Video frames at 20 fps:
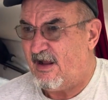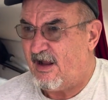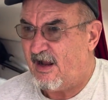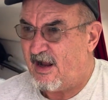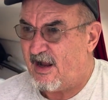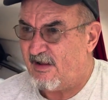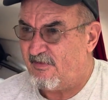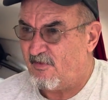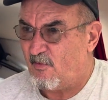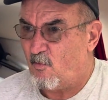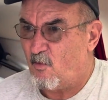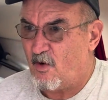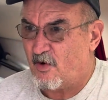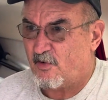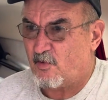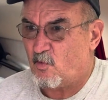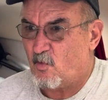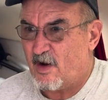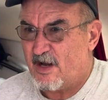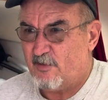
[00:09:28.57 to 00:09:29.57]
and the
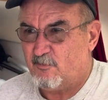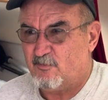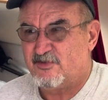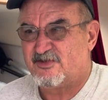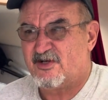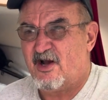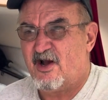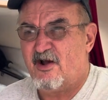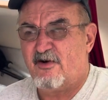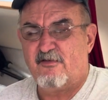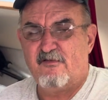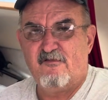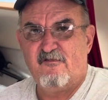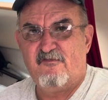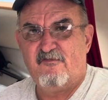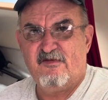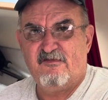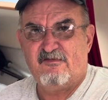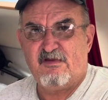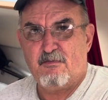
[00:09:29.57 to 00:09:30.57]
water weight was
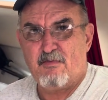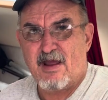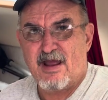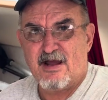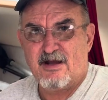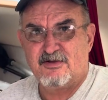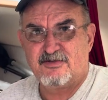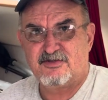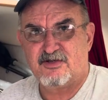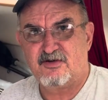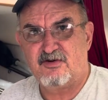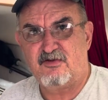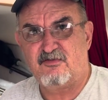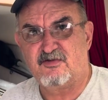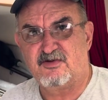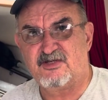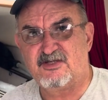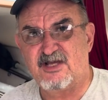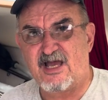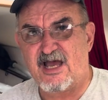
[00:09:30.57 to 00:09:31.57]
150 pounds on either
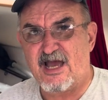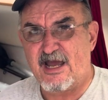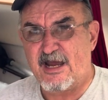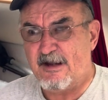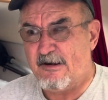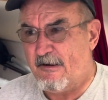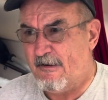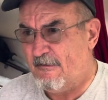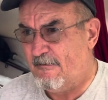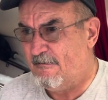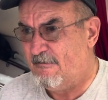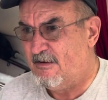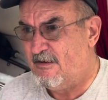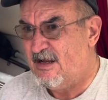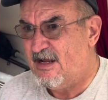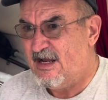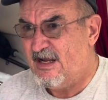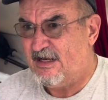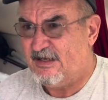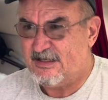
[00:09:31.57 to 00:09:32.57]
side.
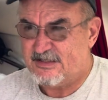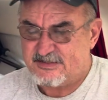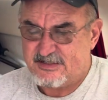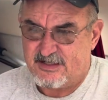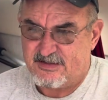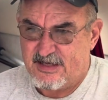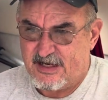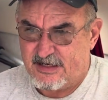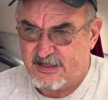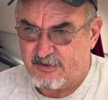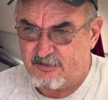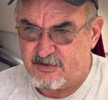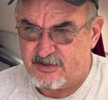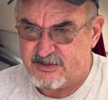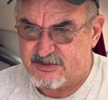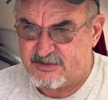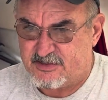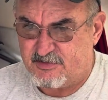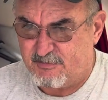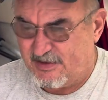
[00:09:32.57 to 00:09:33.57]
They said that
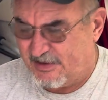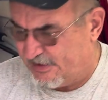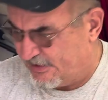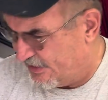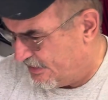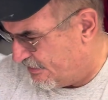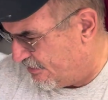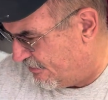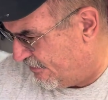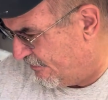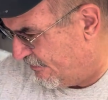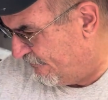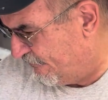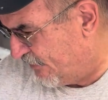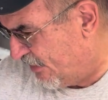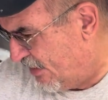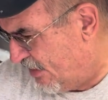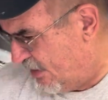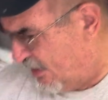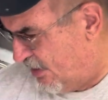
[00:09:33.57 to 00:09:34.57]
increased stability.
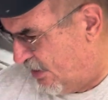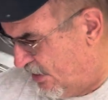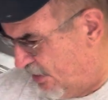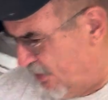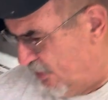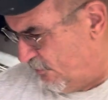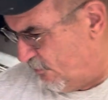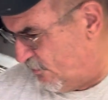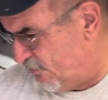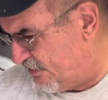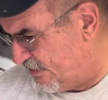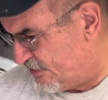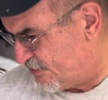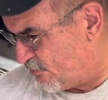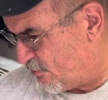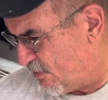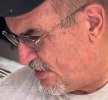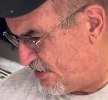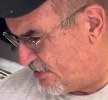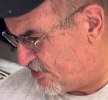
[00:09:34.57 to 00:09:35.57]
With these
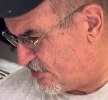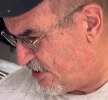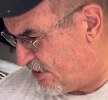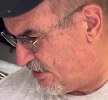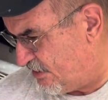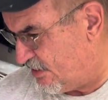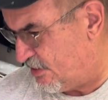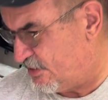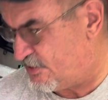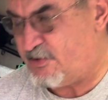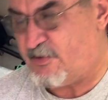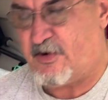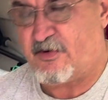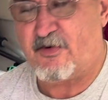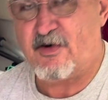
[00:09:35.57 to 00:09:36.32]
Renogy 200